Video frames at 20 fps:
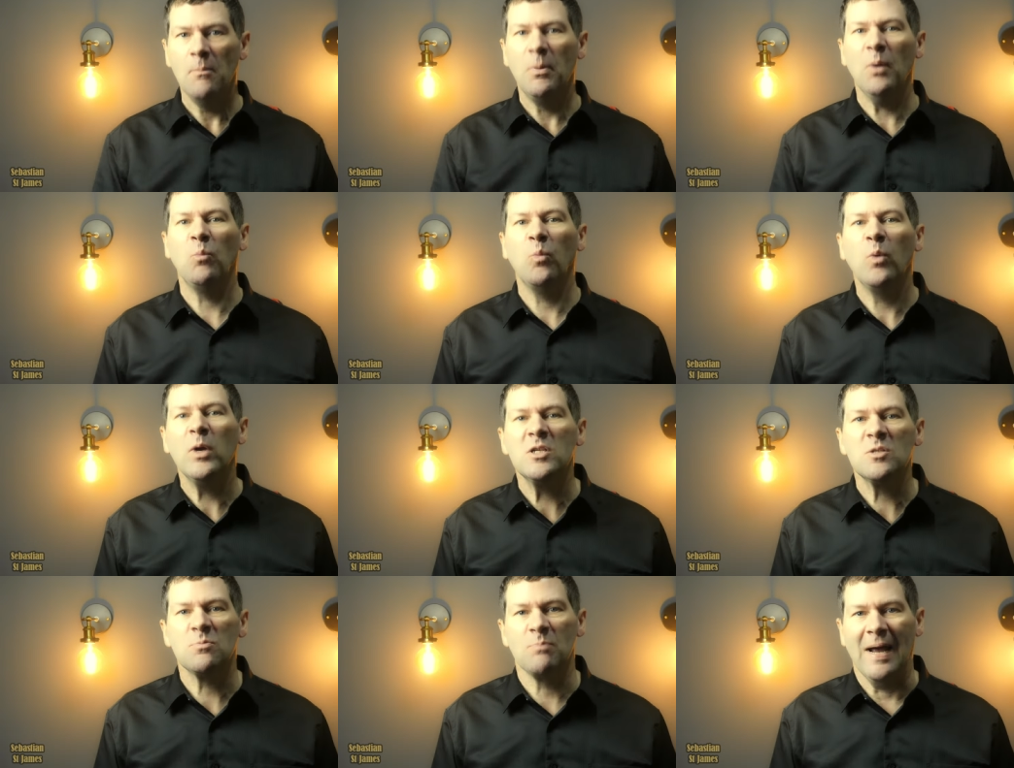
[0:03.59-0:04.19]

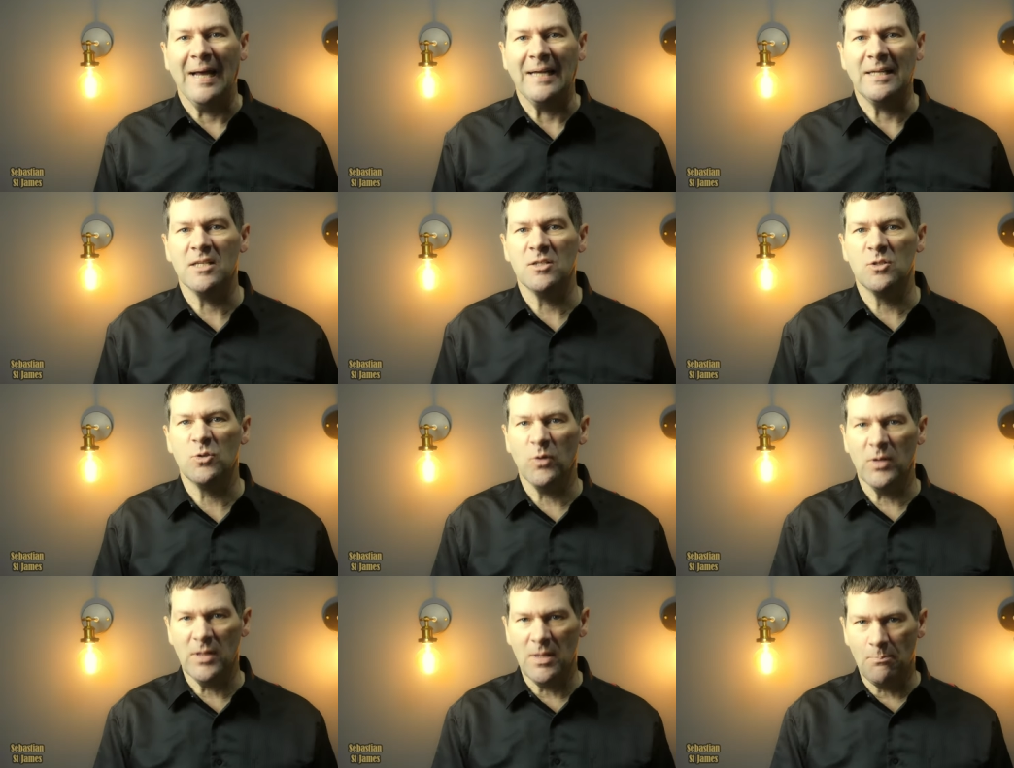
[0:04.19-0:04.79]
but which bank
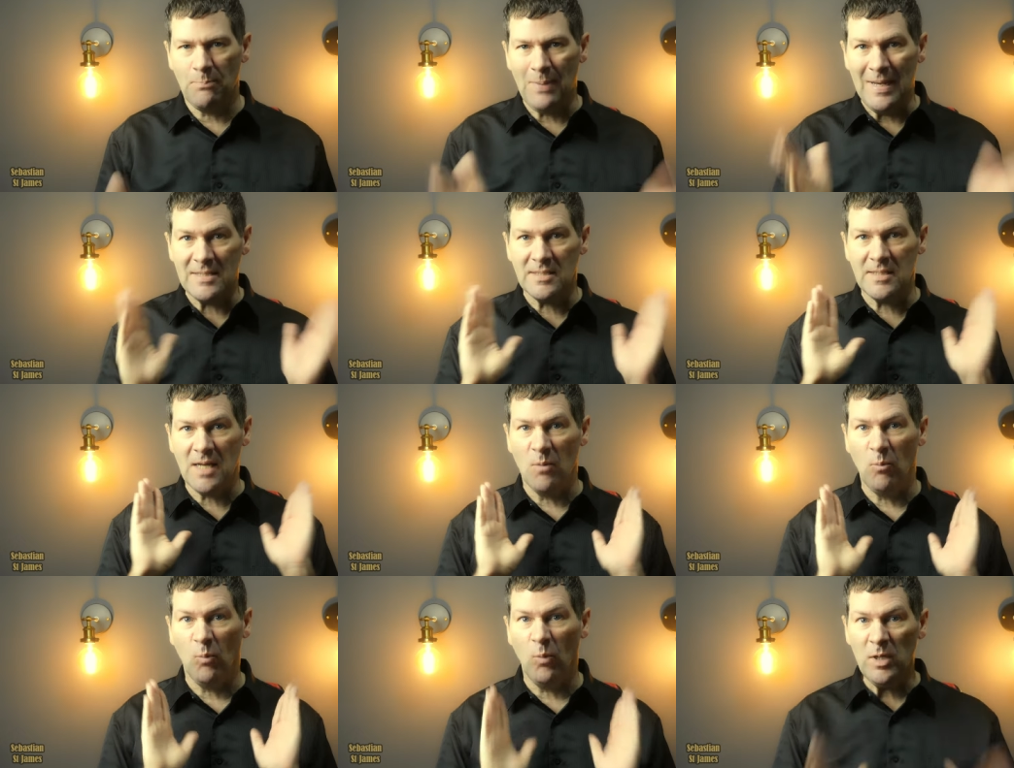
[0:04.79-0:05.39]
is doing the
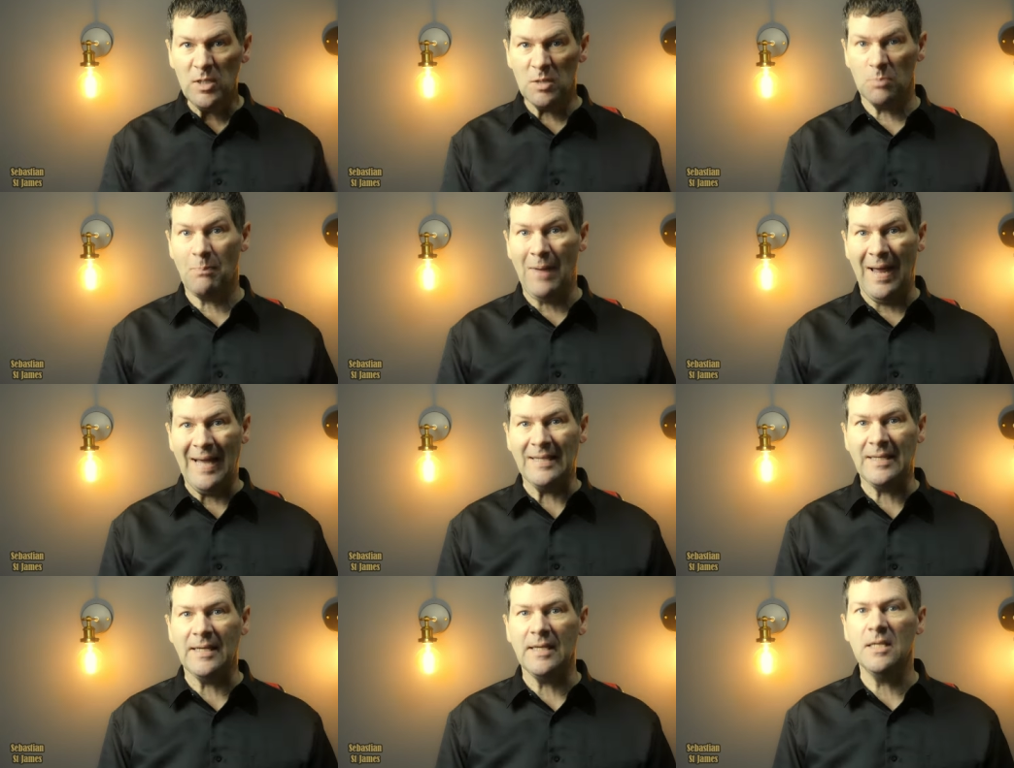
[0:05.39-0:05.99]
best and which
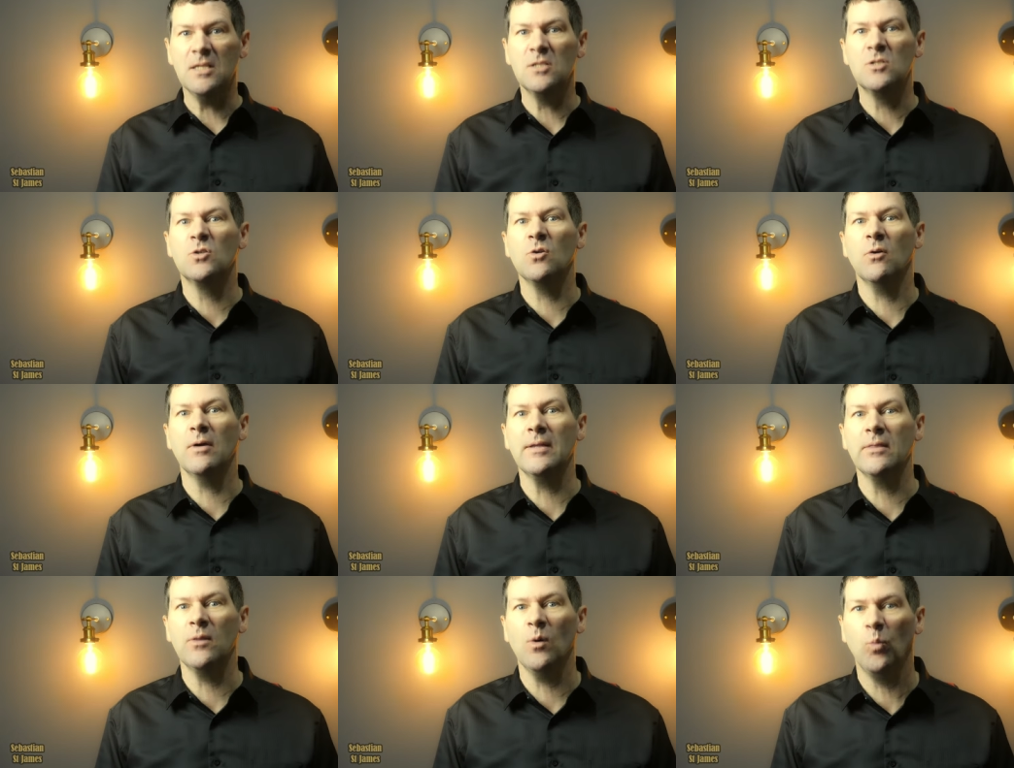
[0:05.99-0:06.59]
bank is
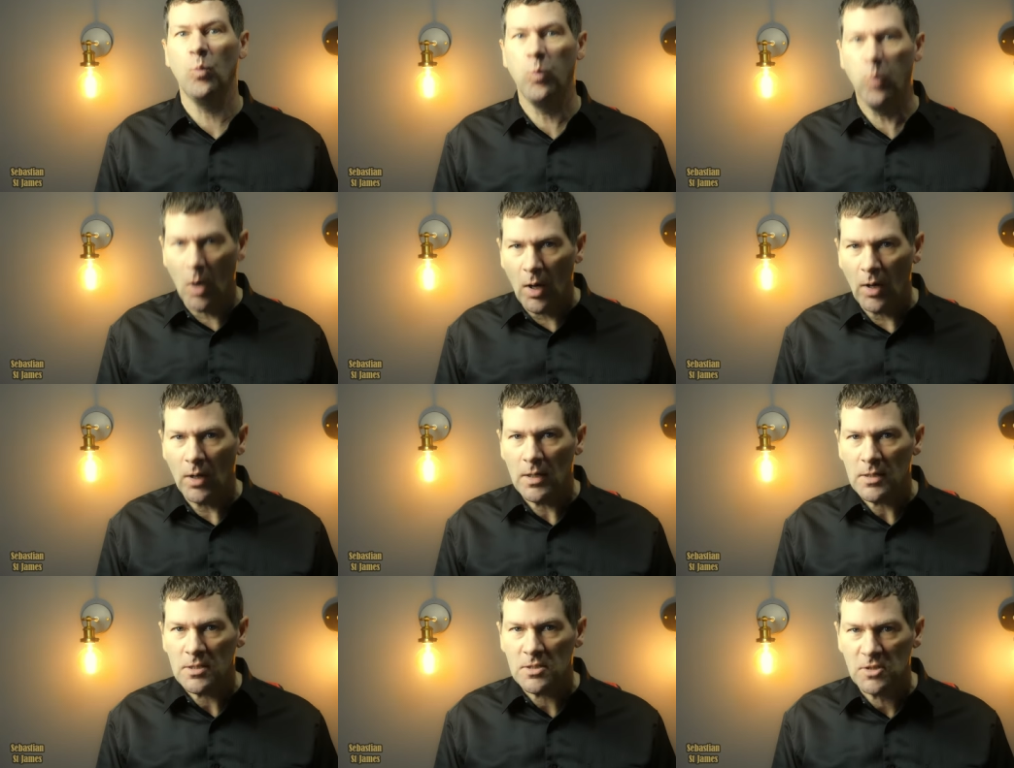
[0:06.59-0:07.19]
doing the
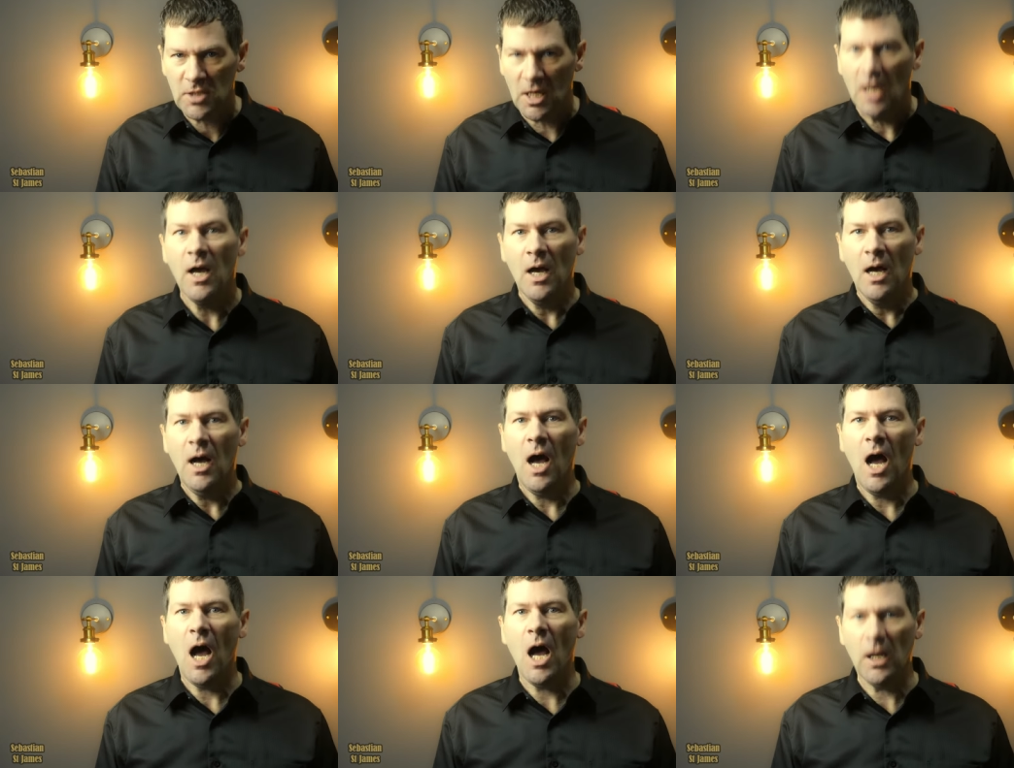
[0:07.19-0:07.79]
worst?
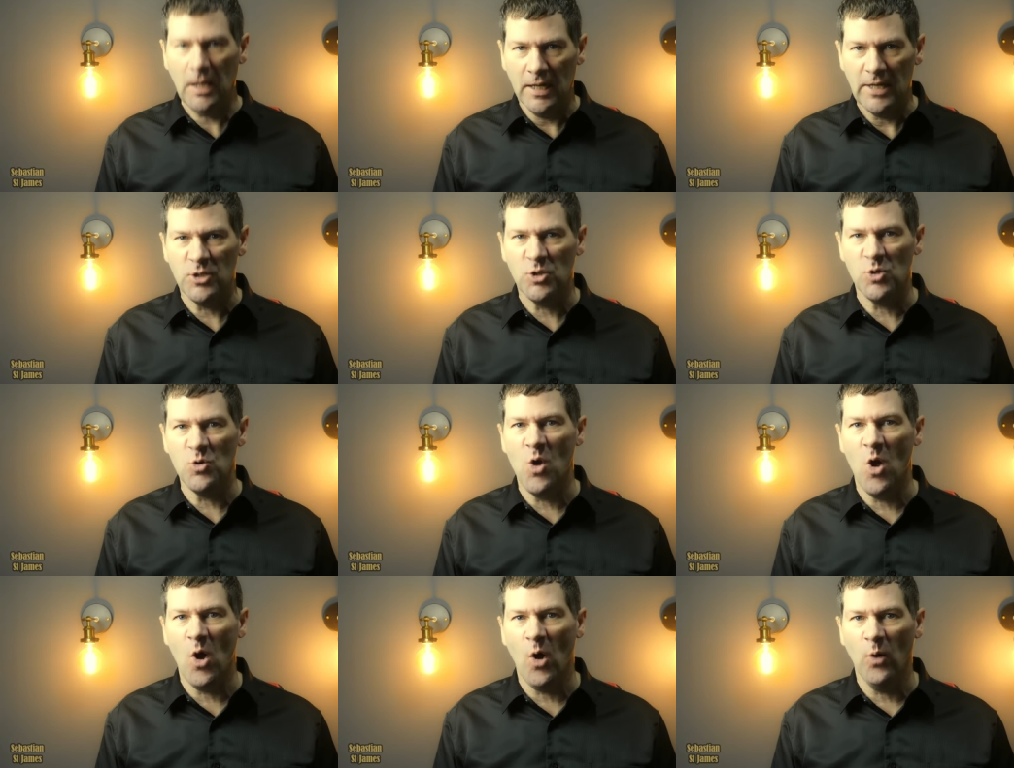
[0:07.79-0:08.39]
I'll let
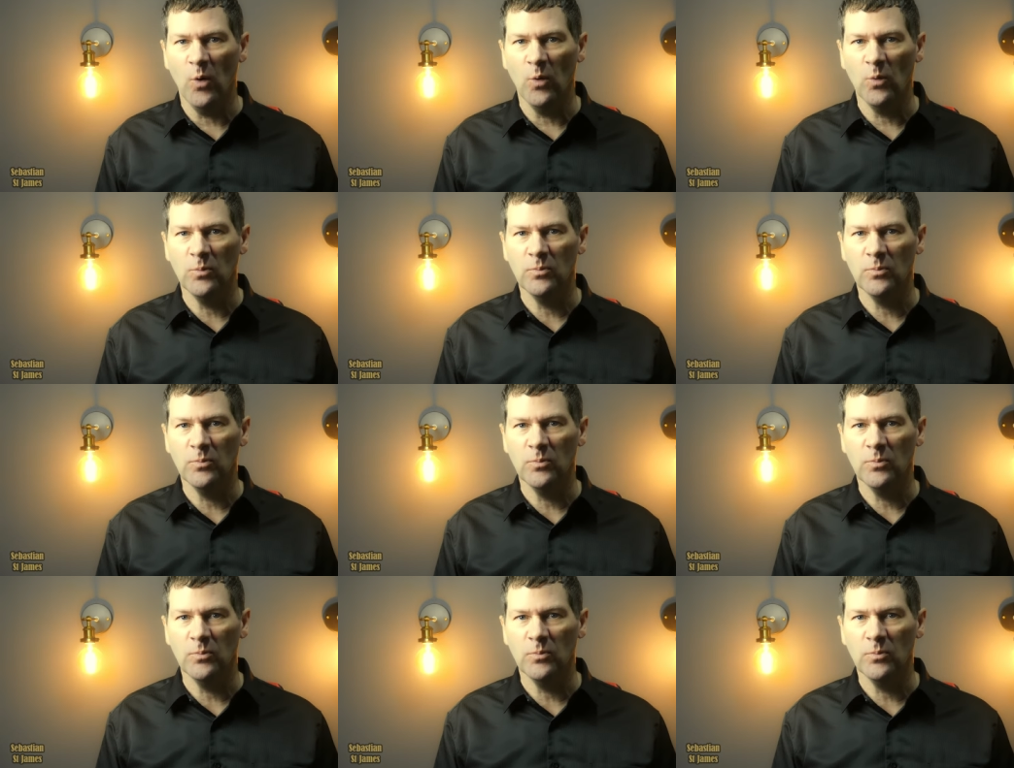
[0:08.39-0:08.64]
you know.